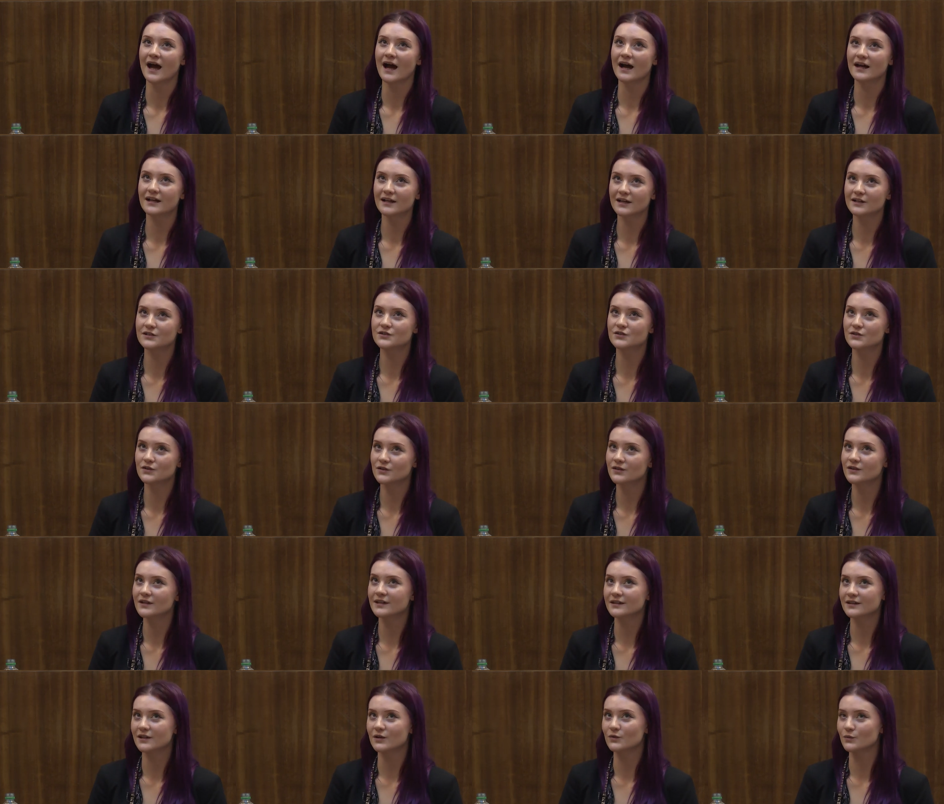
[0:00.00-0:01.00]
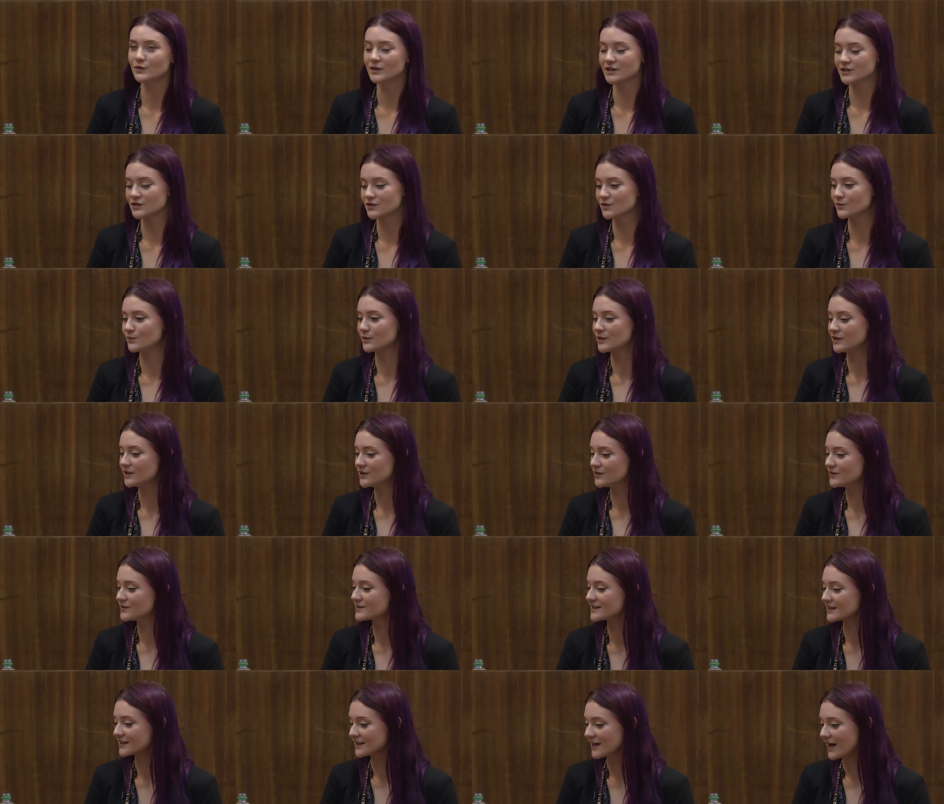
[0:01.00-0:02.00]
And I do think that we should be
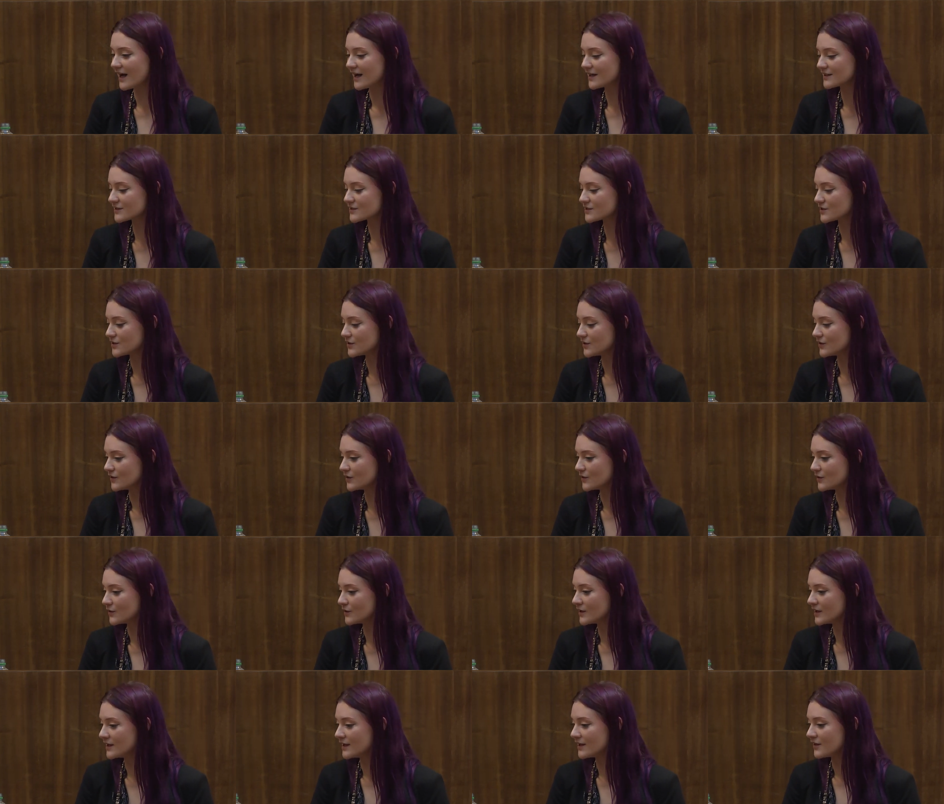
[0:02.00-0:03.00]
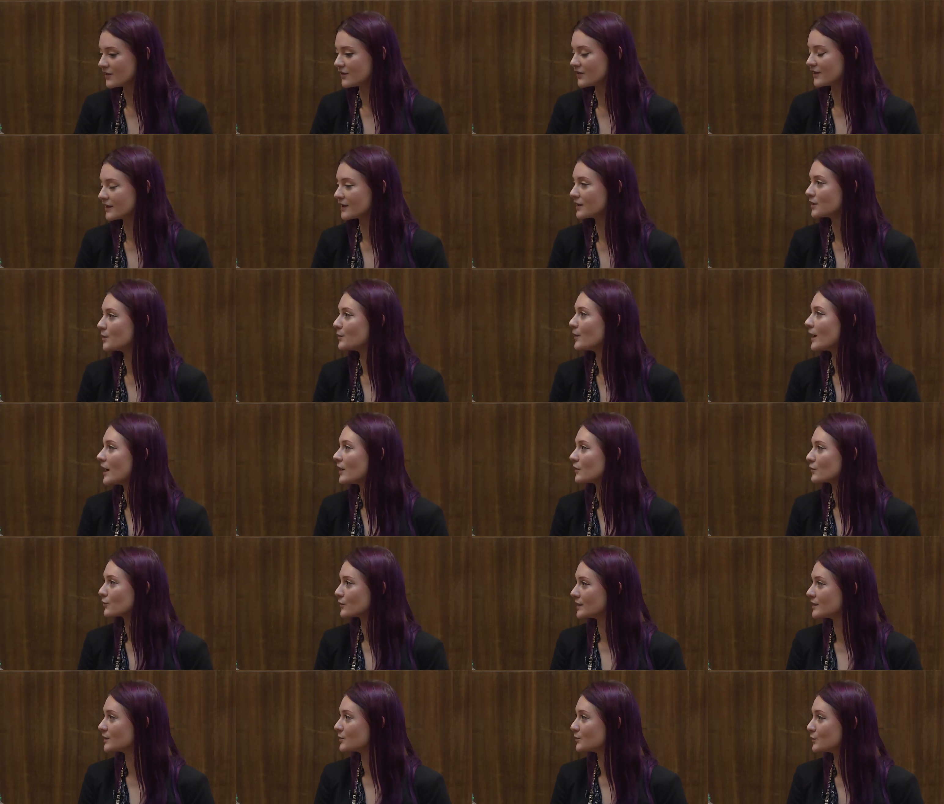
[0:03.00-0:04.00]
using that to think about
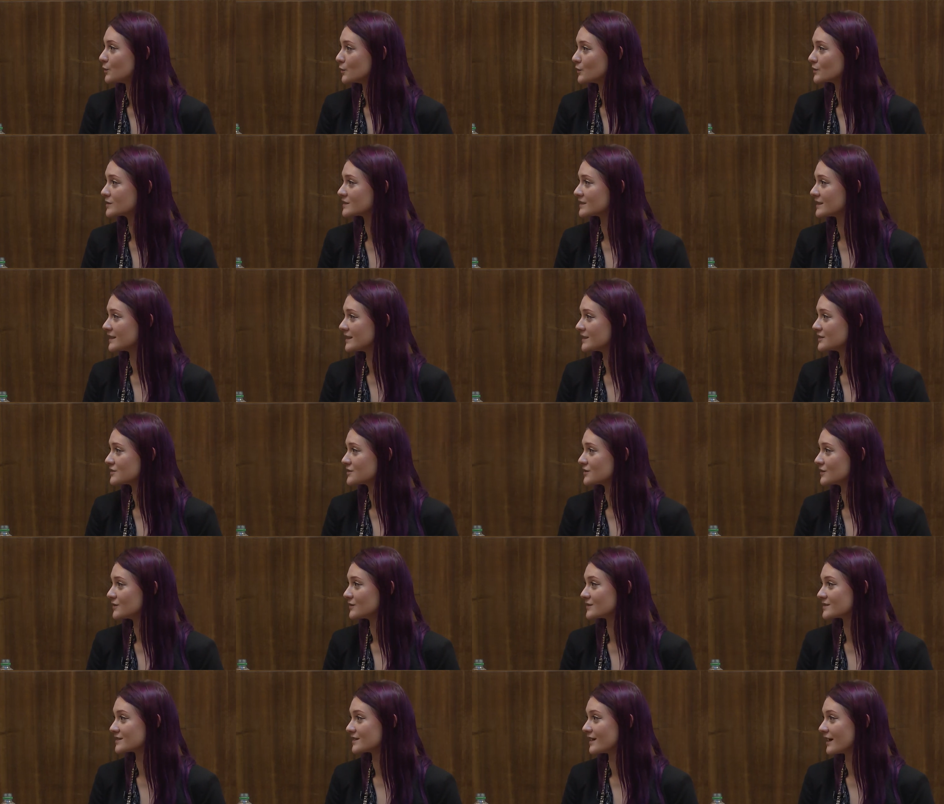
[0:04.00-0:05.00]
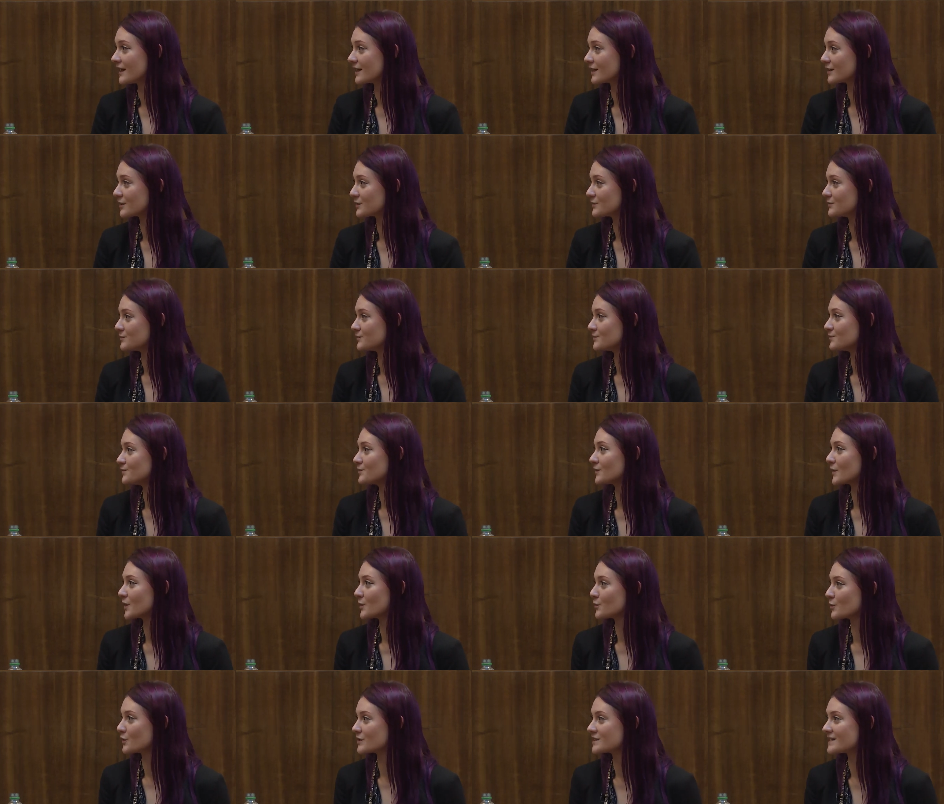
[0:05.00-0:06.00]
really important issues like
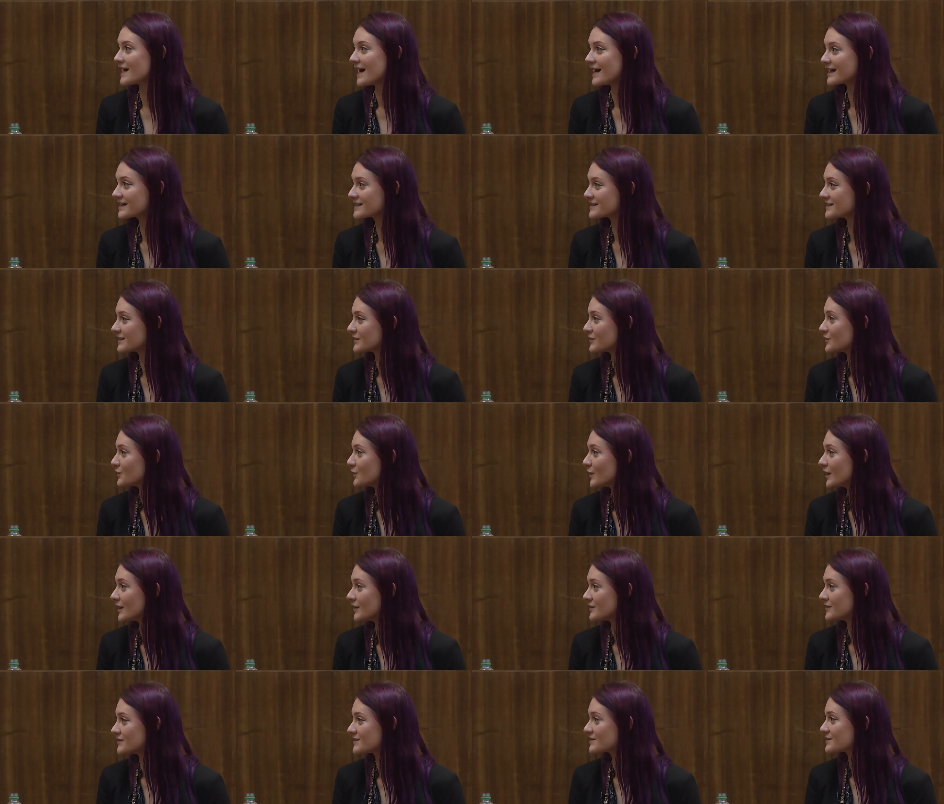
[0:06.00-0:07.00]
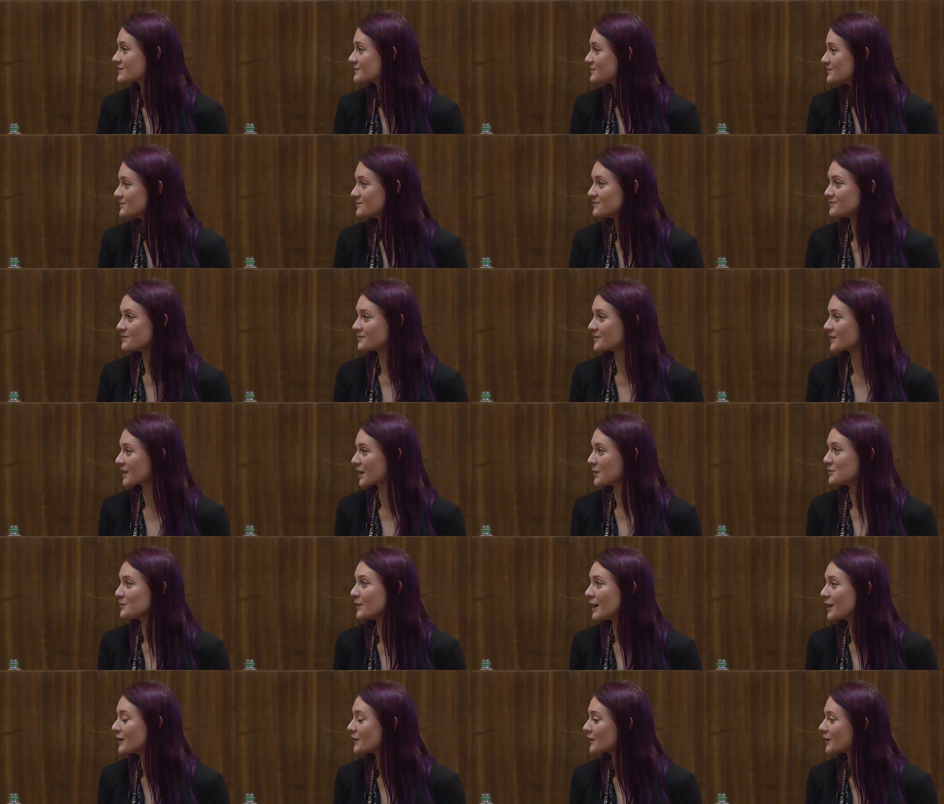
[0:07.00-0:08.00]
protecting the world's
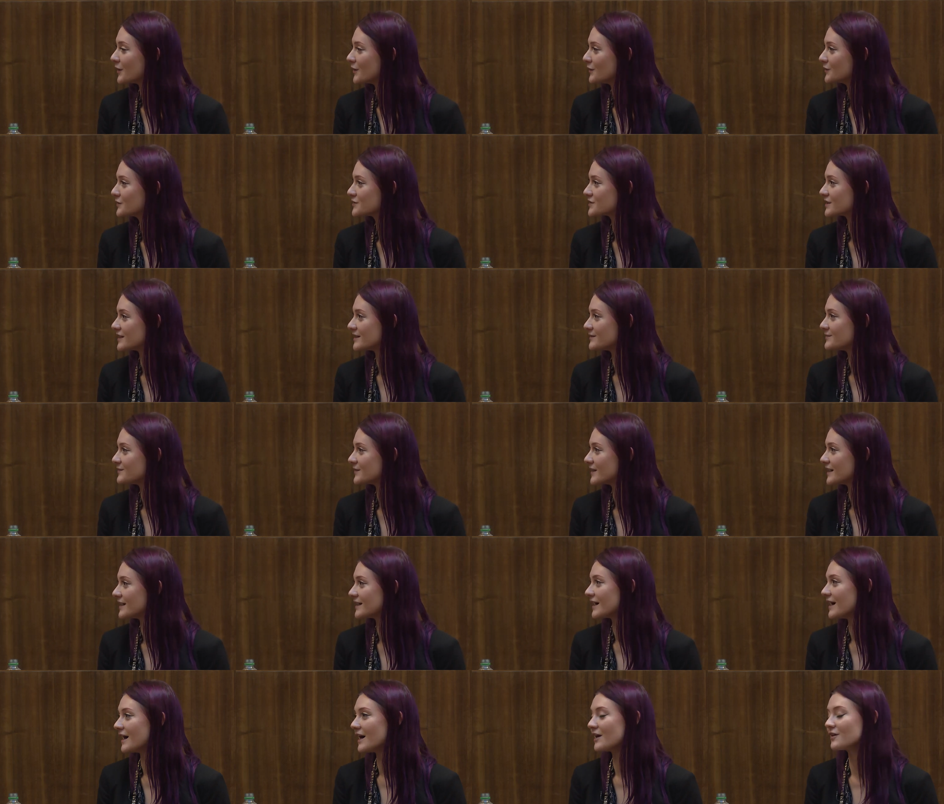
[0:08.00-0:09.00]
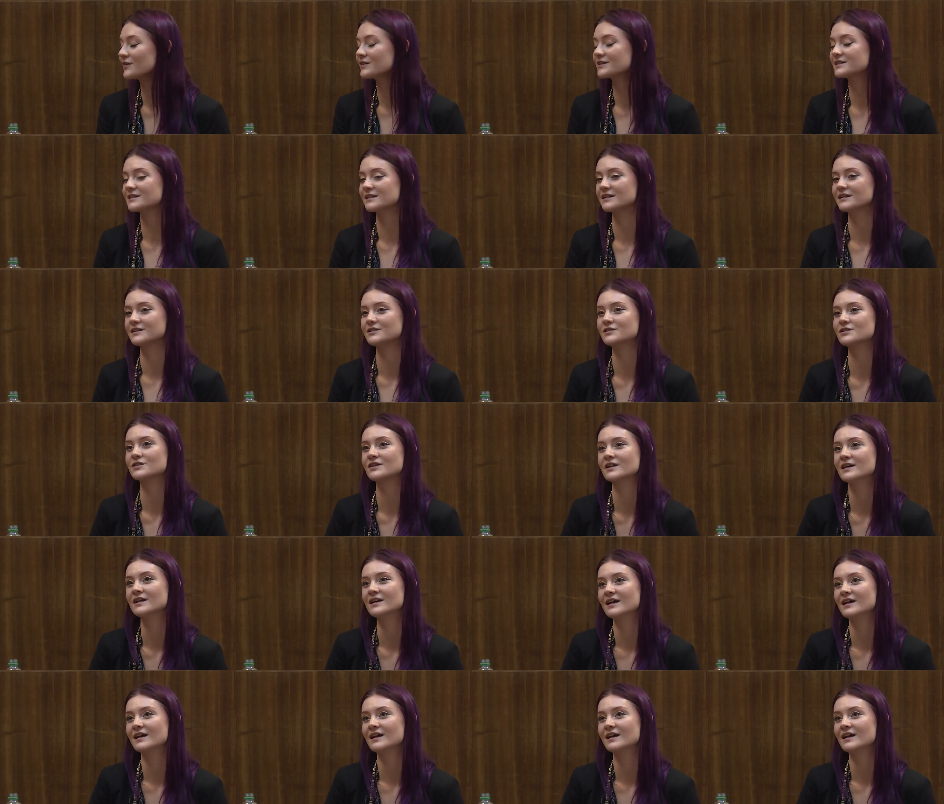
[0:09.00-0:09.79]
bioculture and our heritage.